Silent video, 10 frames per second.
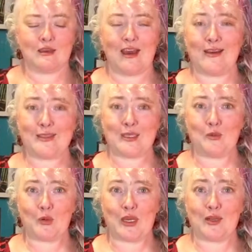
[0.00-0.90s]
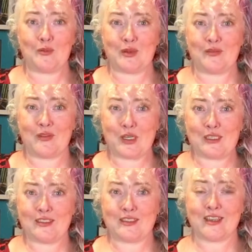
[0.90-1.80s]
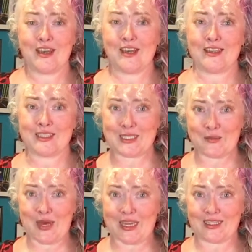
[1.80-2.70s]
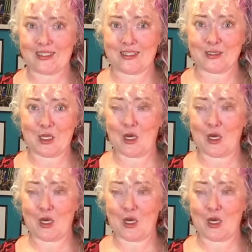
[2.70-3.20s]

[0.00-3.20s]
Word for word: at some point, but first, let's get back into this